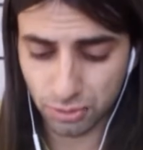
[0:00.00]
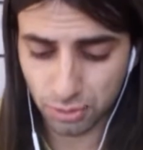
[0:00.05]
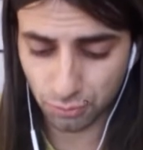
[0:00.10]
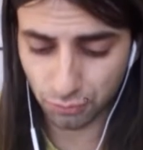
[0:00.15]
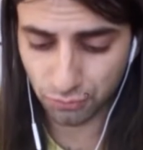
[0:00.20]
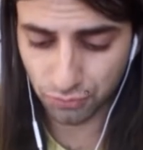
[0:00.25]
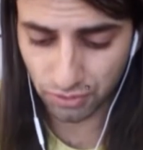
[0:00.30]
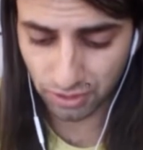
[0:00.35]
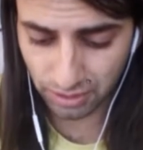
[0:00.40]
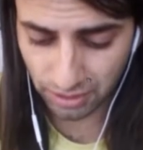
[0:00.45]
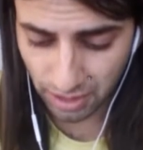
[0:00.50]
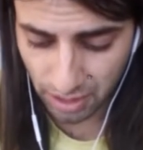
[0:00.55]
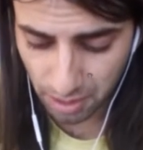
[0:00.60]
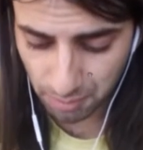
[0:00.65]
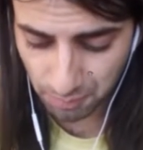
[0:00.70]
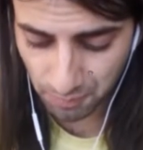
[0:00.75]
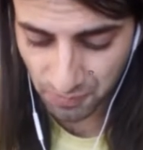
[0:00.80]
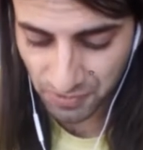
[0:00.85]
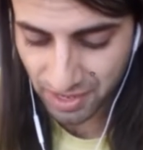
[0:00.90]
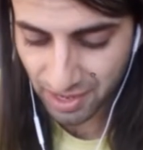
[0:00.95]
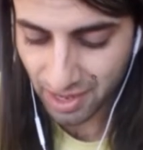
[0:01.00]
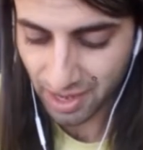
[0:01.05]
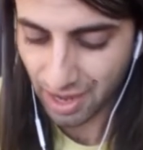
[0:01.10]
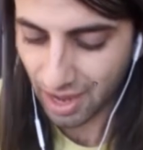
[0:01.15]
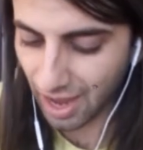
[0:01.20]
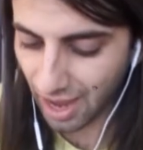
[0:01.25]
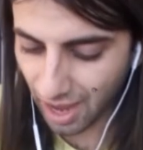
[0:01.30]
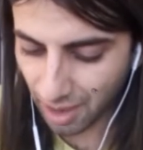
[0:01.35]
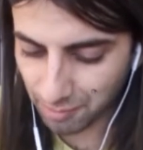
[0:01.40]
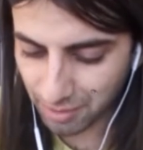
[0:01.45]
elixir to fill up.
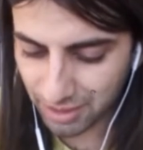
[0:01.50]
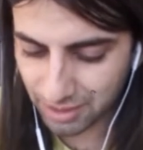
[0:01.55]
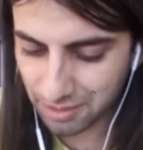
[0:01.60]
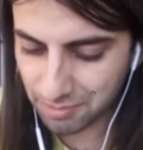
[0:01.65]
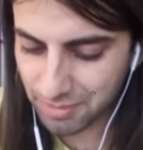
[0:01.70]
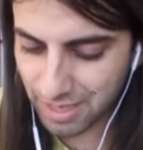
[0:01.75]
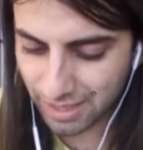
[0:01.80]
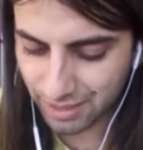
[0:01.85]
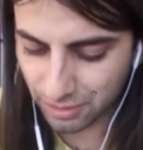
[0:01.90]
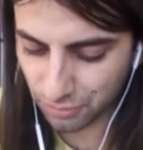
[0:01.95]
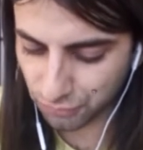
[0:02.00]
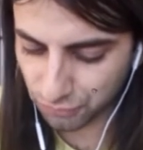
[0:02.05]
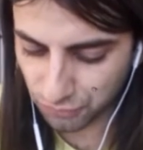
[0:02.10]
I'm going to